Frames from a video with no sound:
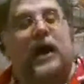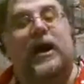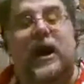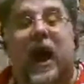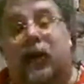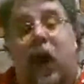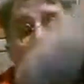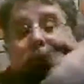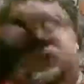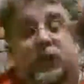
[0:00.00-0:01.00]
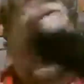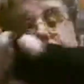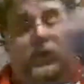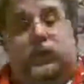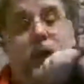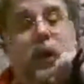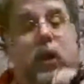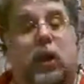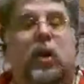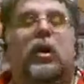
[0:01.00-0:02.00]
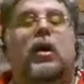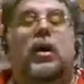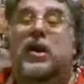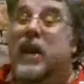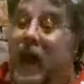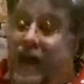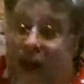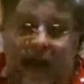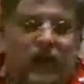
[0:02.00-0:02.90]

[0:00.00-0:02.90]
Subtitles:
it has options. Not